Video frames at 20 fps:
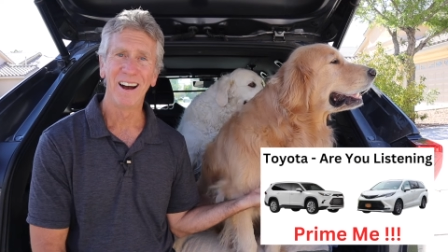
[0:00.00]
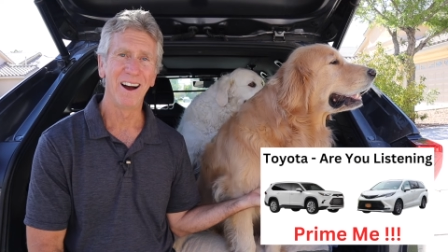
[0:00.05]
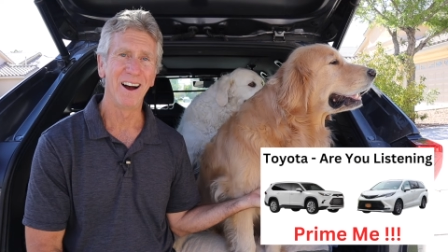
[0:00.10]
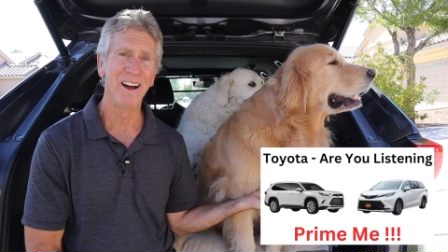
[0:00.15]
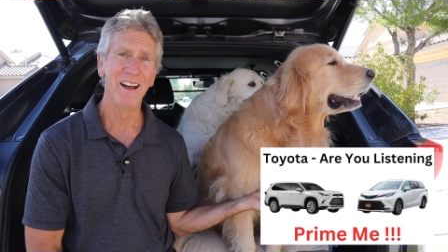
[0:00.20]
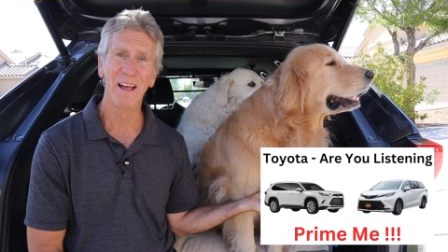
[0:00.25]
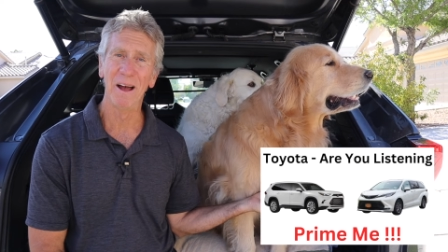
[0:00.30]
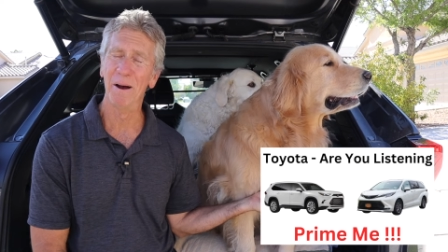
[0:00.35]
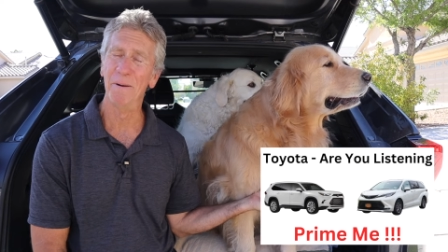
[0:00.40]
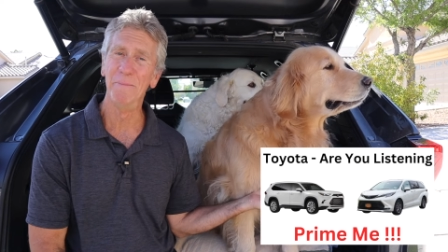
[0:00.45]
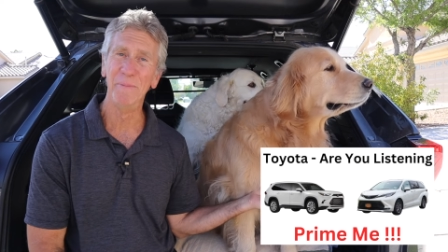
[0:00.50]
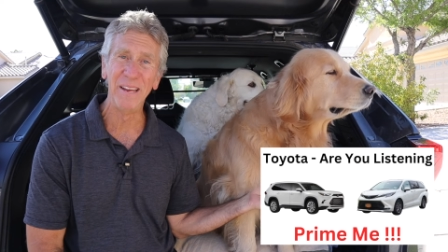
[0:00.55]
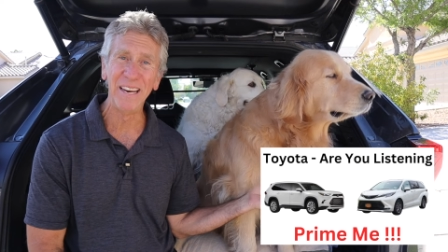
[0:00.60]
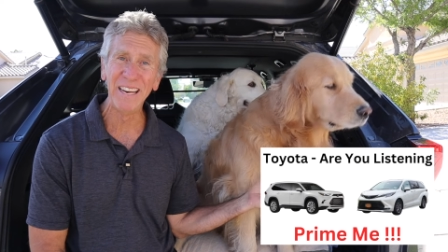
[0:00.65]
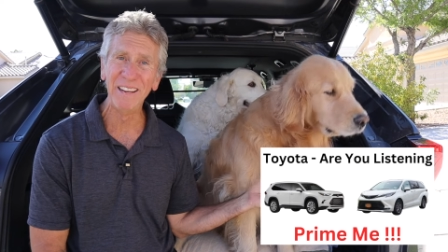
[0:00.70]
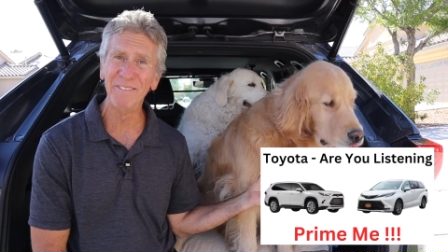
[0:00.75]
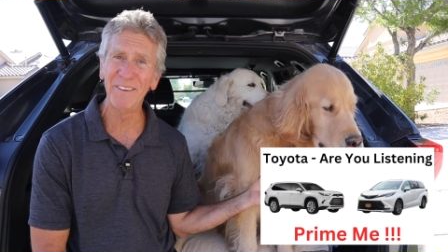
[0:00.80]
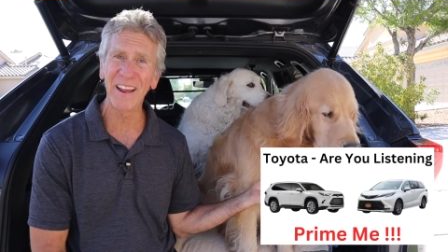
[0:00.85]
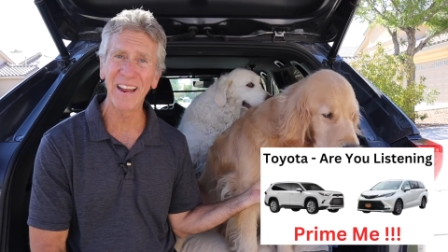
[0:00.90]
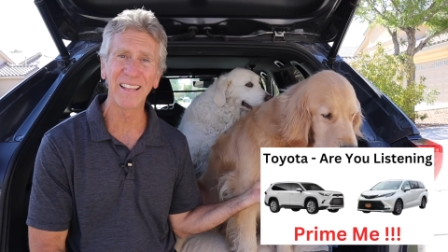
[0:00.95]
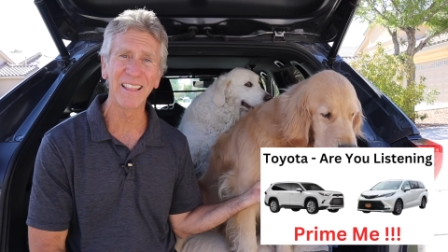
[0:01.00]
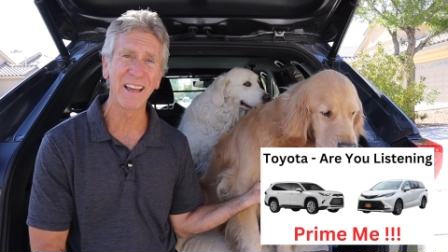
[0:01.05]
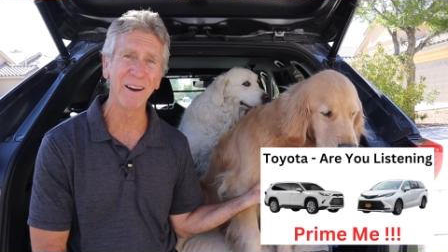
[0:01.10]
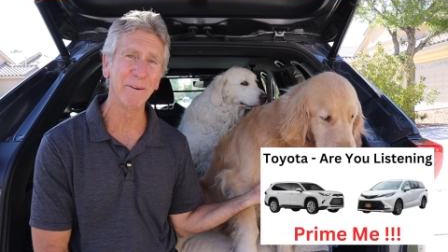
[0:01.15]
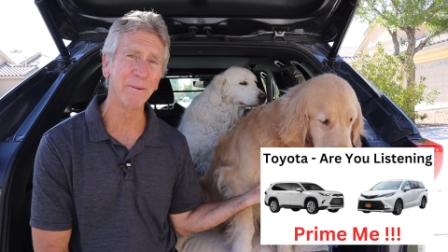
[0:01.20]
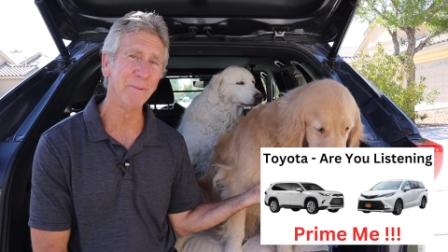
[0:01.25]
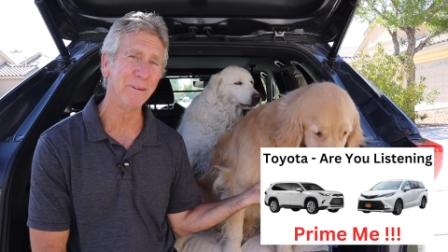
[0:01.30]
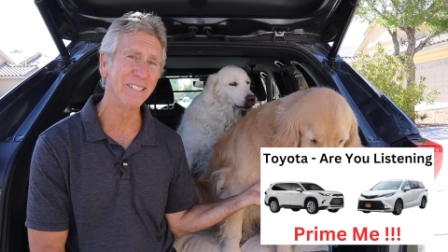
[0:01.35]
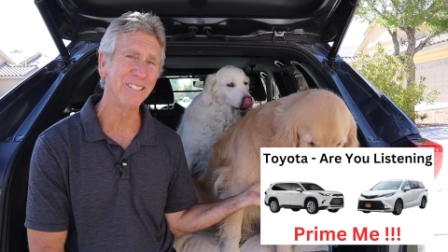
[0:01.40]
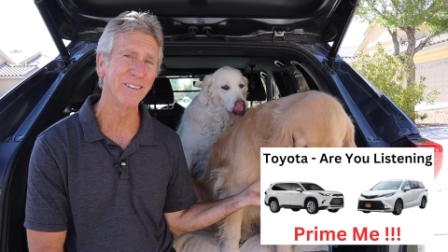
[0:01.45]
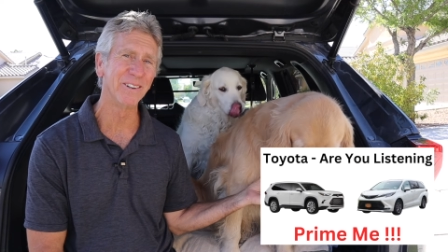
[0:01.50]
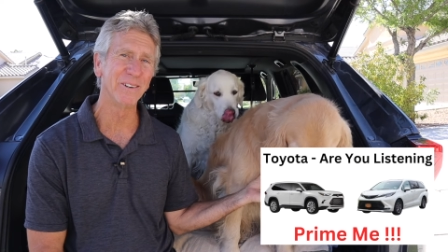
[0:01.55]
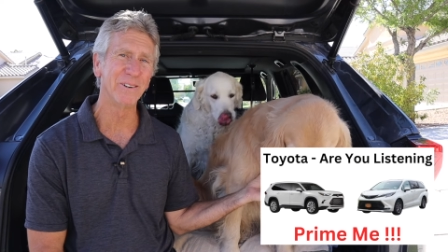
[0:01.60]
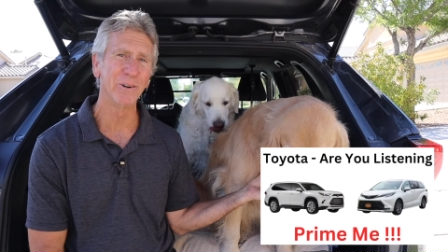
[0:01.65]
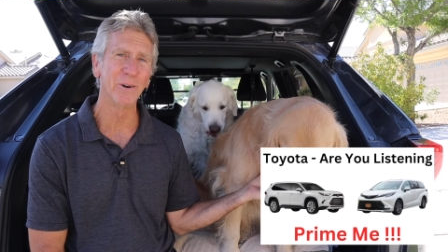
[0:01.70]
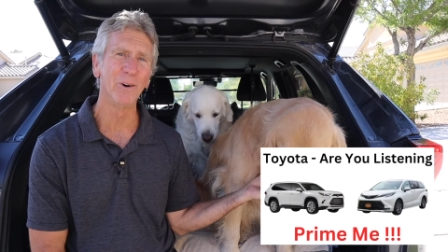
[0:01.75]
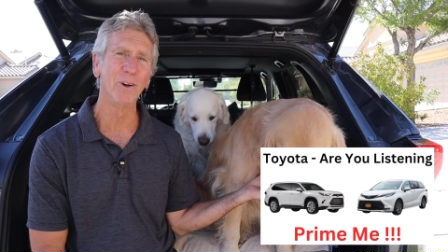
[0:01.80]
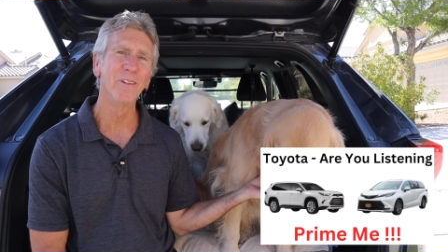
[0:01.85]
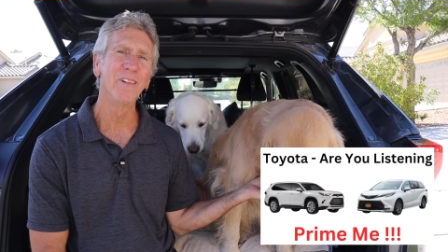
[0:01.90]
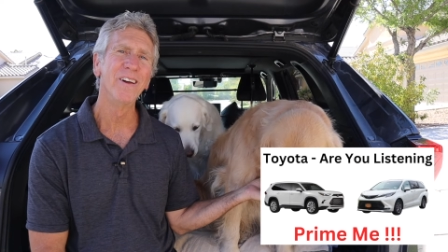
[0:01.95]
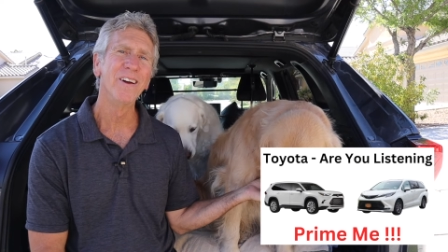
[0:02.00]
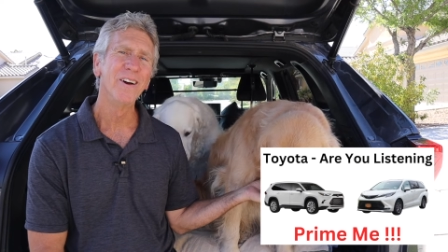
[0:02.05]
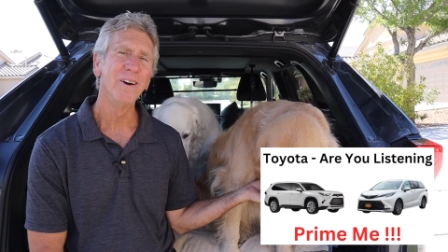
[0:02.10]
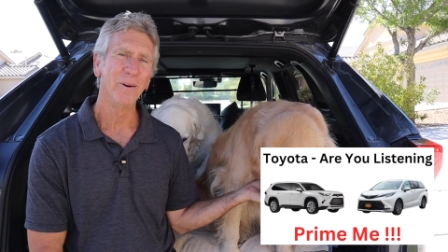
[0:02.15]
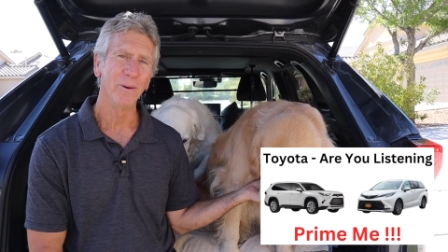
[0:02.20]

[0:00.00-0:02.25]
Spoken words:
minivan, that would be so cool,